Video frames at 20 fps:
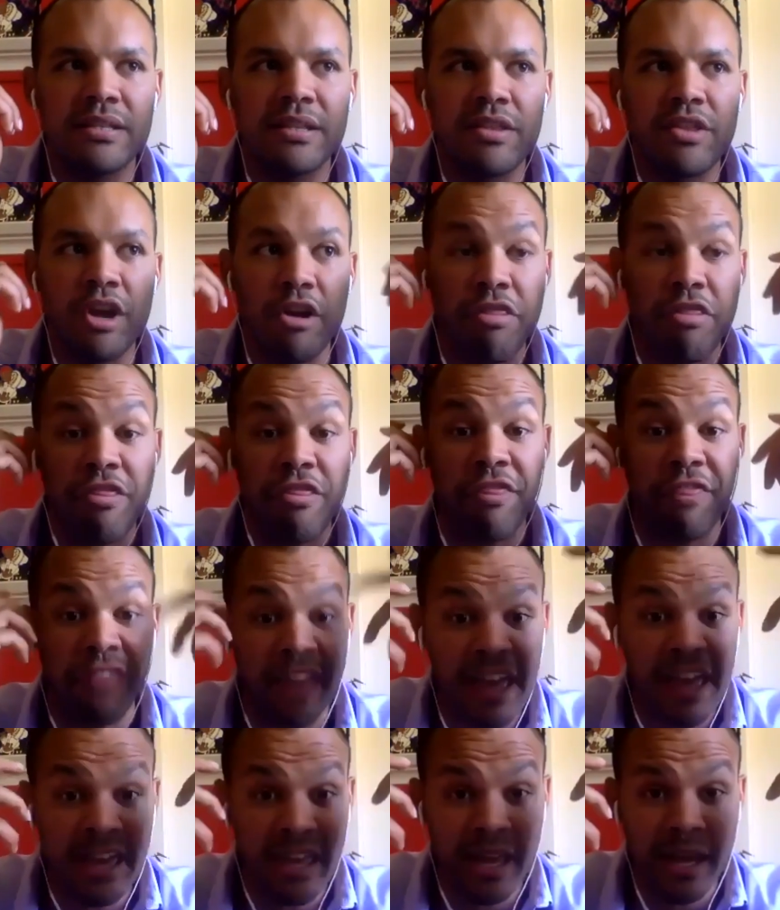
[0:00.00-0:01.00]
they're
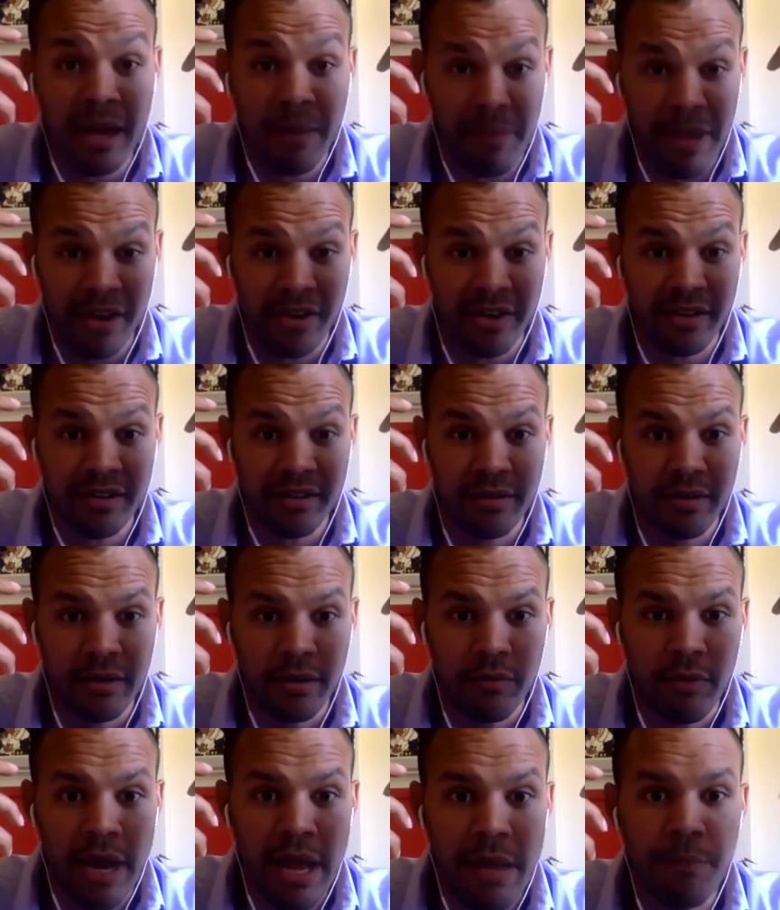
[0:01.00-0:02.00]
thinking about it,
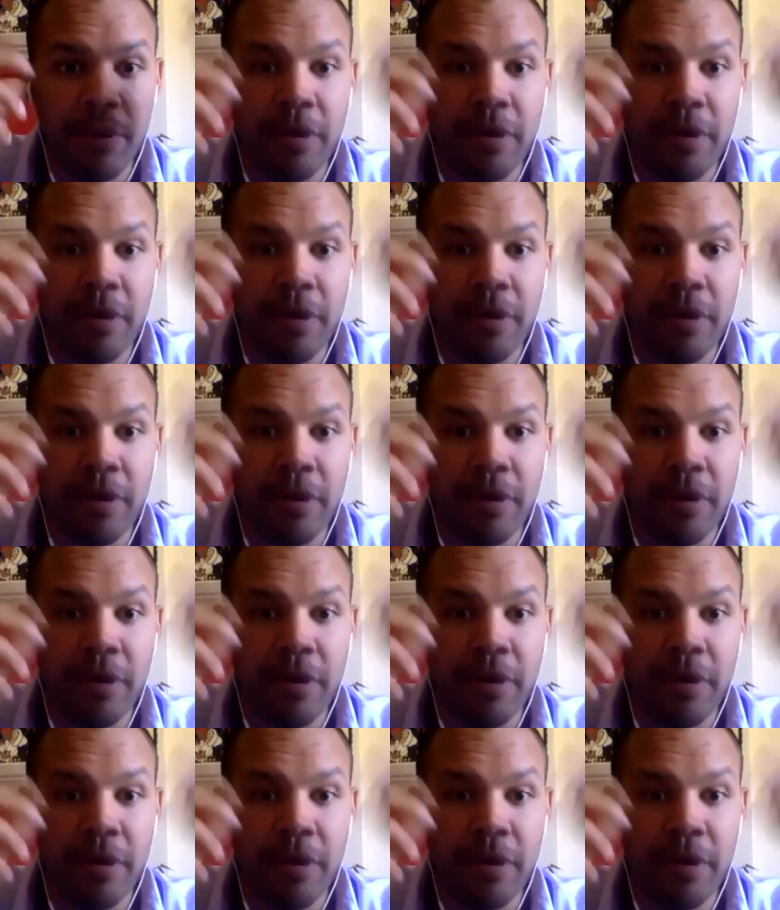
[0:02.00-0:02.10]
right?